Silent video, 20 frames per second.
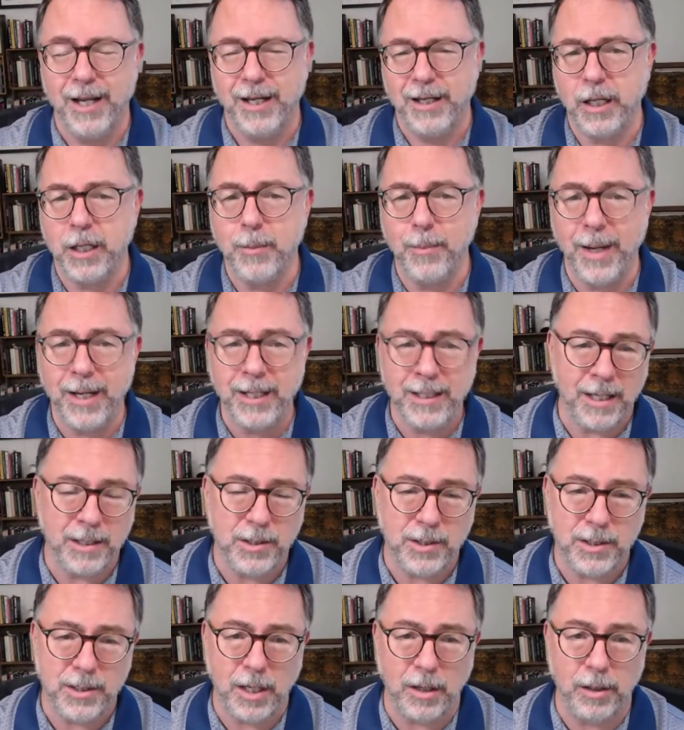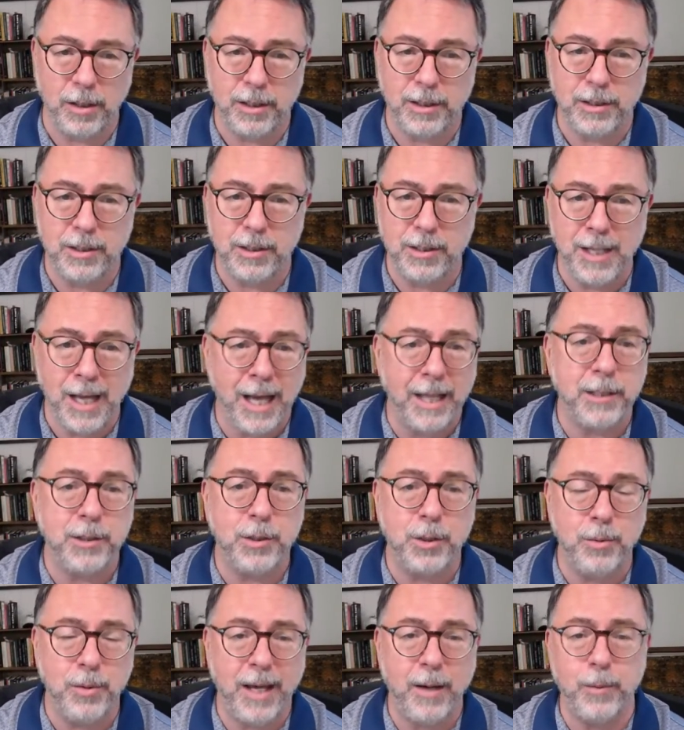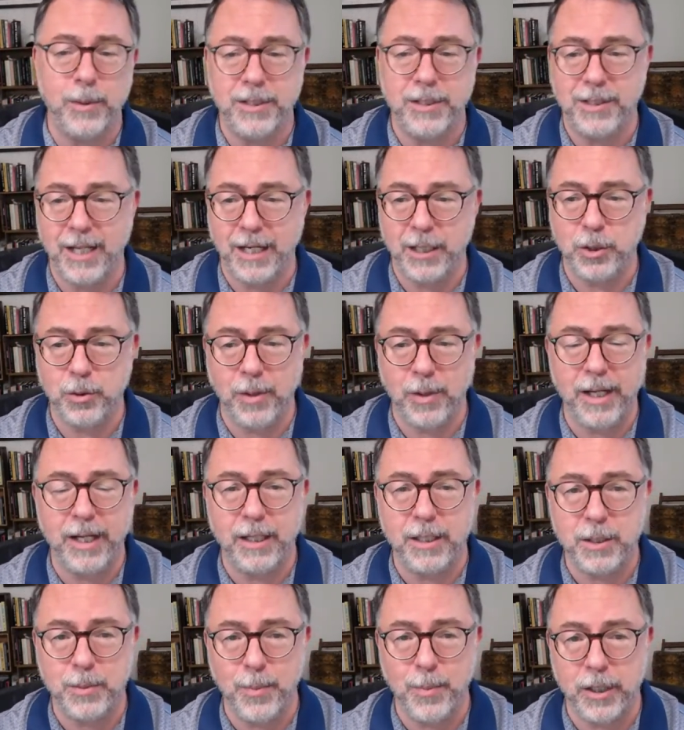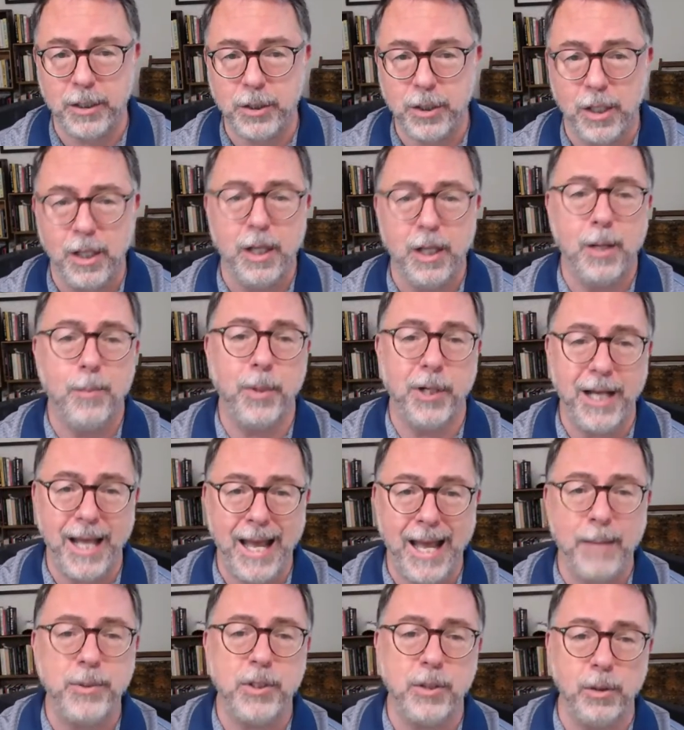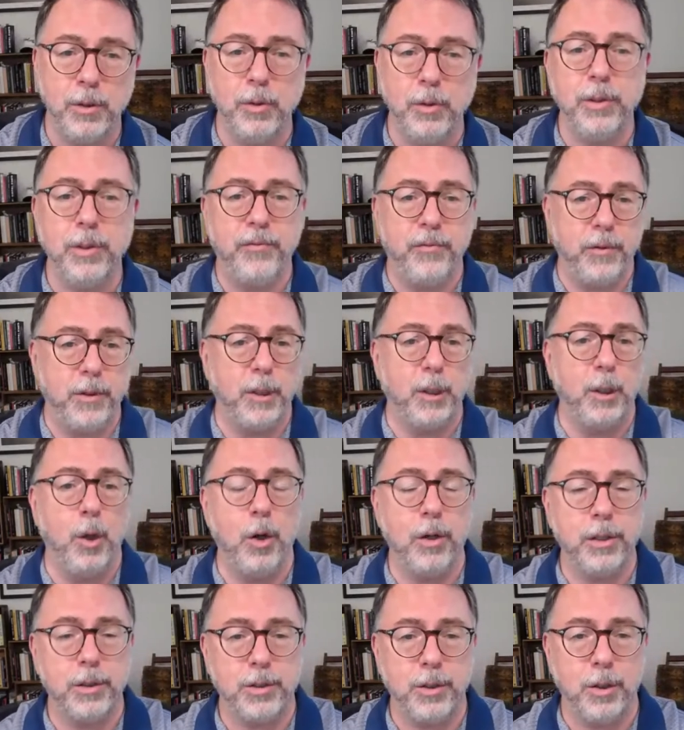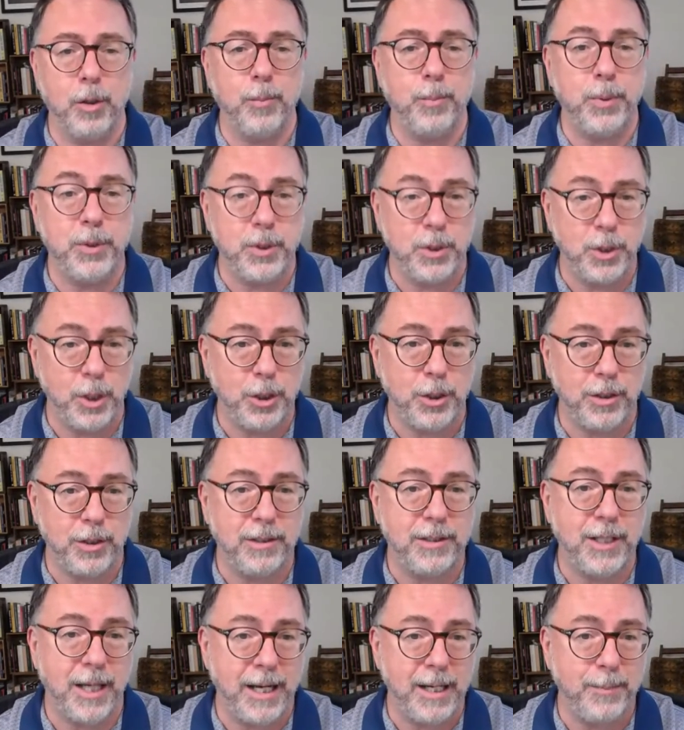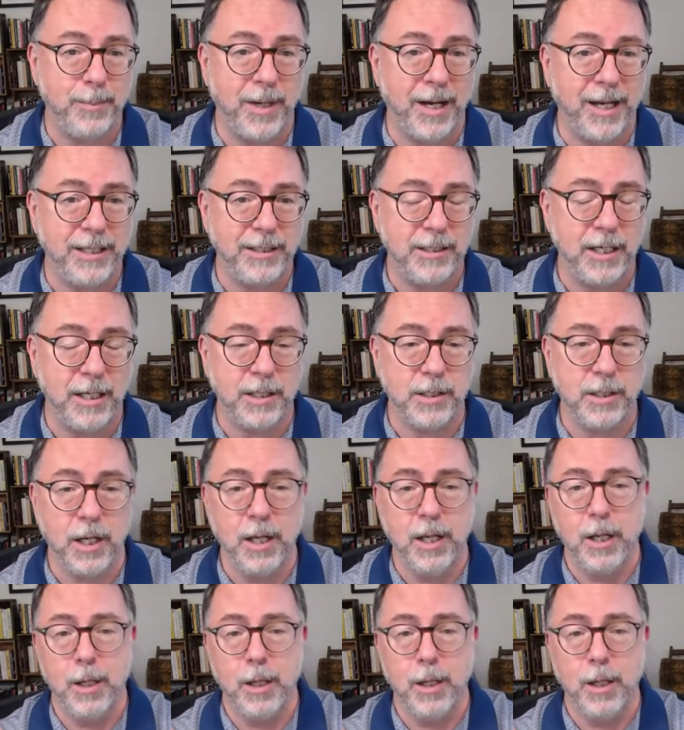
Now, you might necessarily not do that with day trading as much, but absolutely for the longer-term position type ideas.